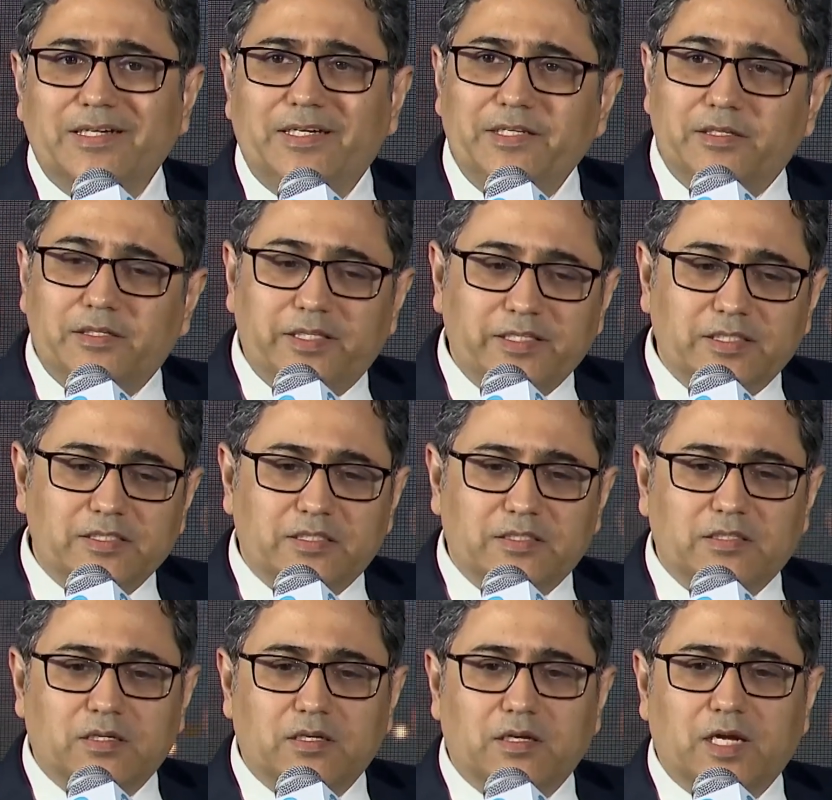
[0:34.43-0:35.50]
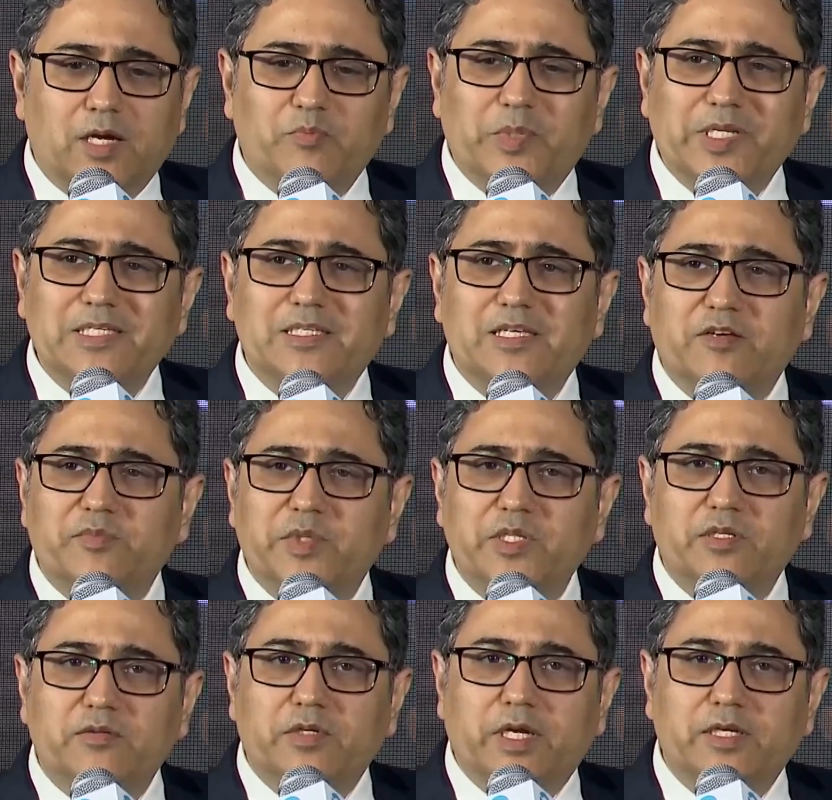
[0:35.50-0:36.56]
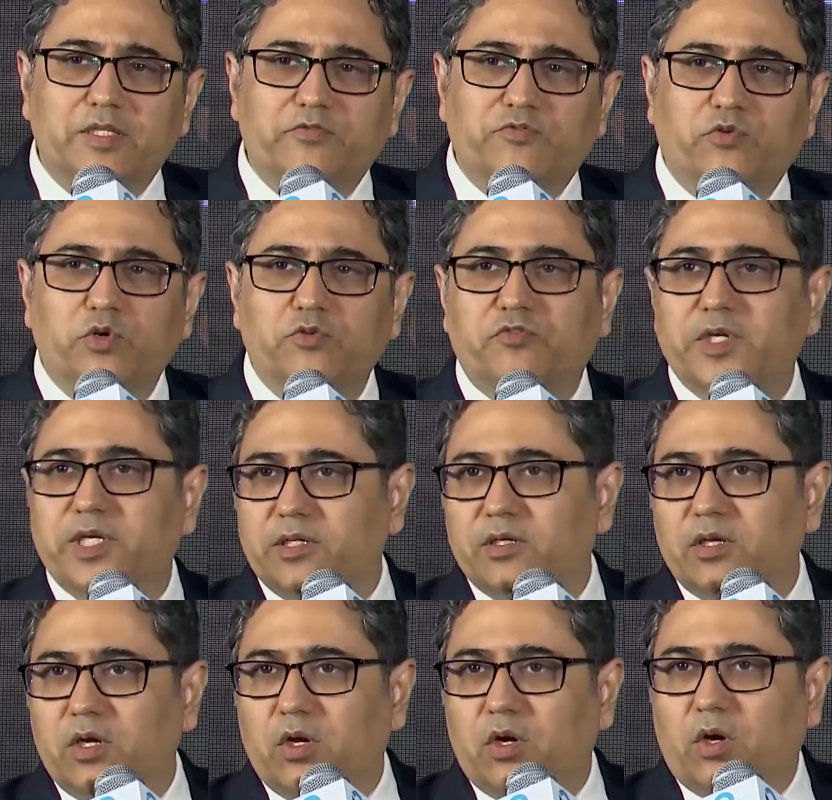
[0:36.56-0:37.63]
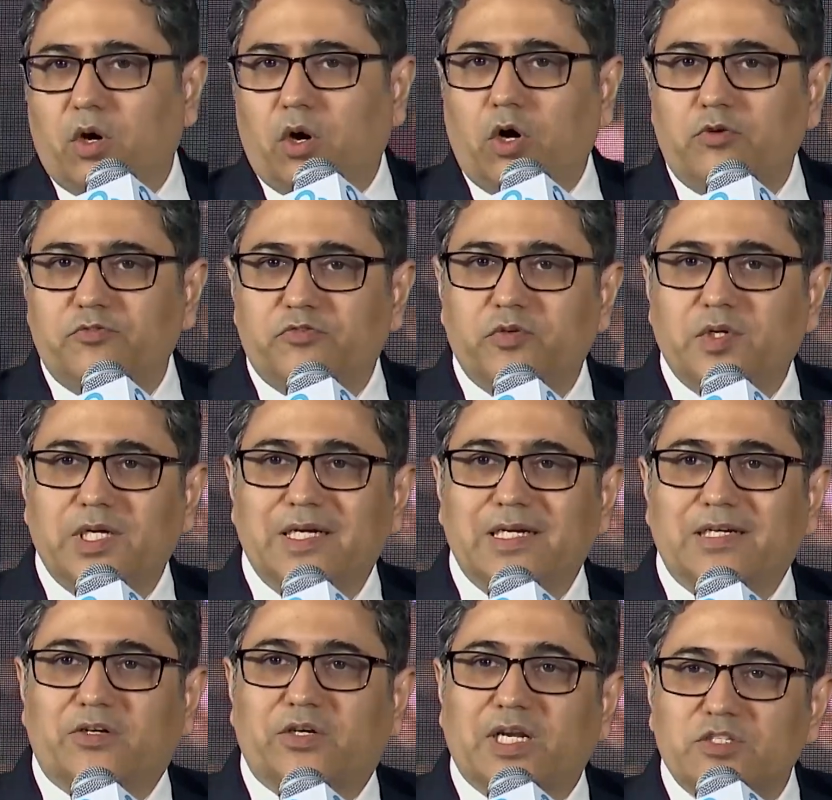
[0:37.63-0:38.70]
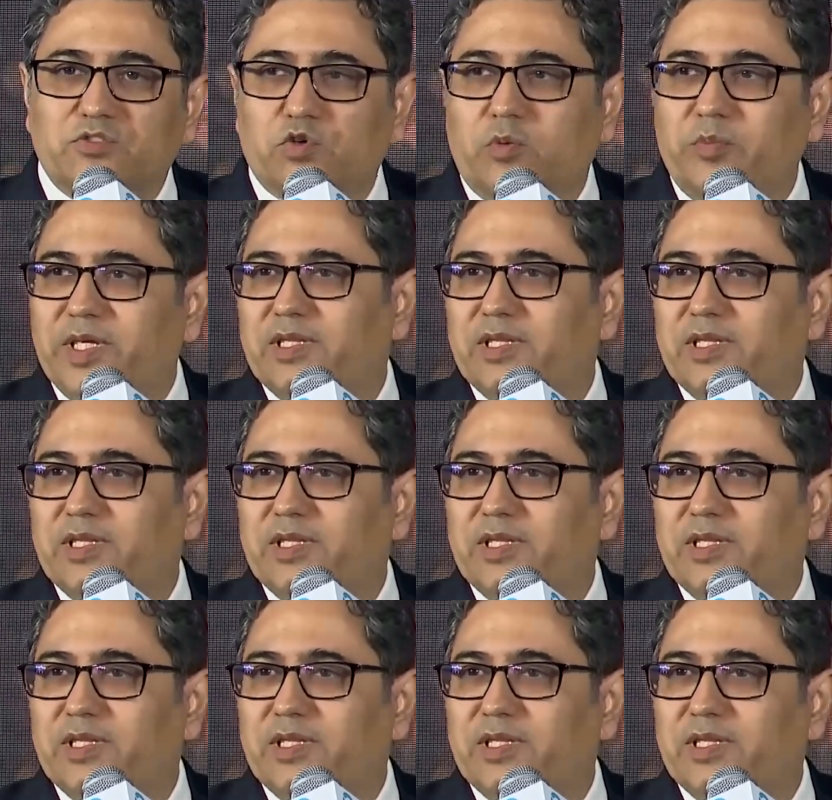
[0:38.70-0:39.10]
these companies have been at the forefront of transforming